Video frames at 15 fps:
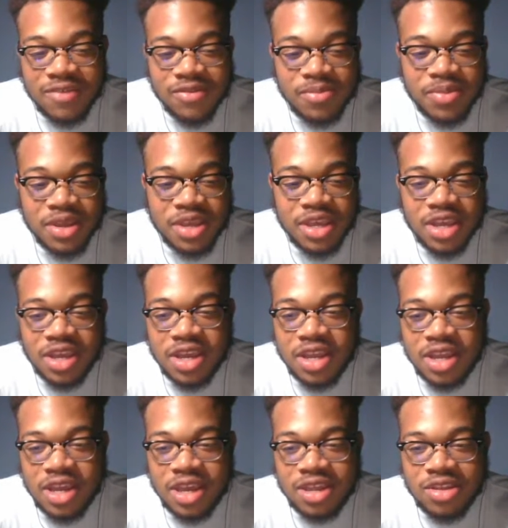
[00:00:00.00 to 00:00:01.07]
MVP
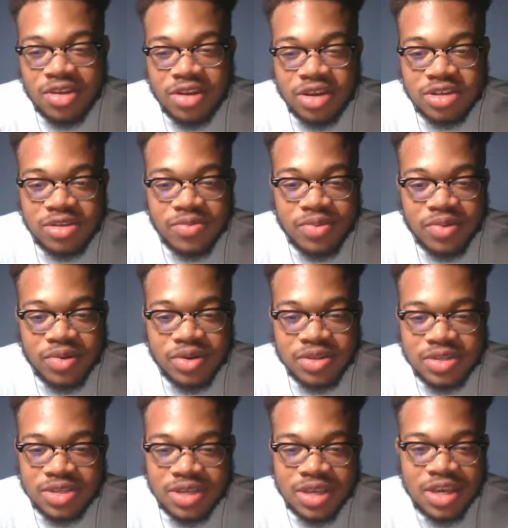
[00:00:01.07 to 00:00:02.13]
candidate. 32
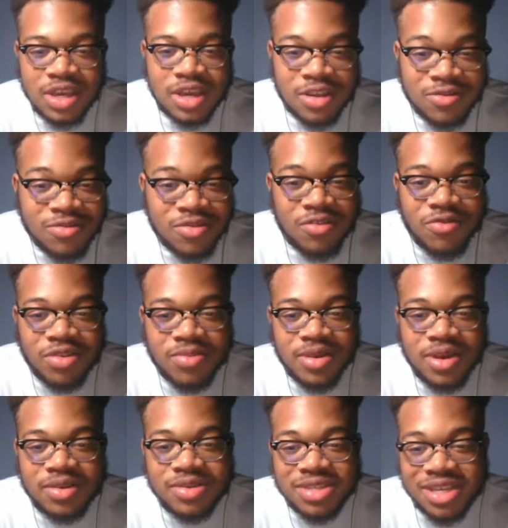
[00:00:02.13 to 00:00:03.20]
points, 12
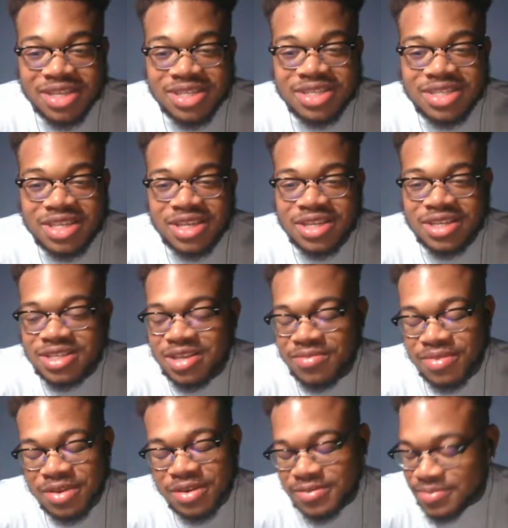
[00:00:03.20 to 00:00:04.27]
rebounds, 6 assists.
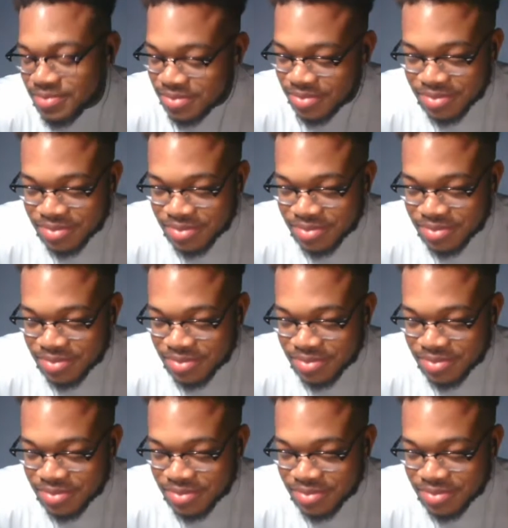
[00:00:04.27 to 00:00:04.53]
I mean,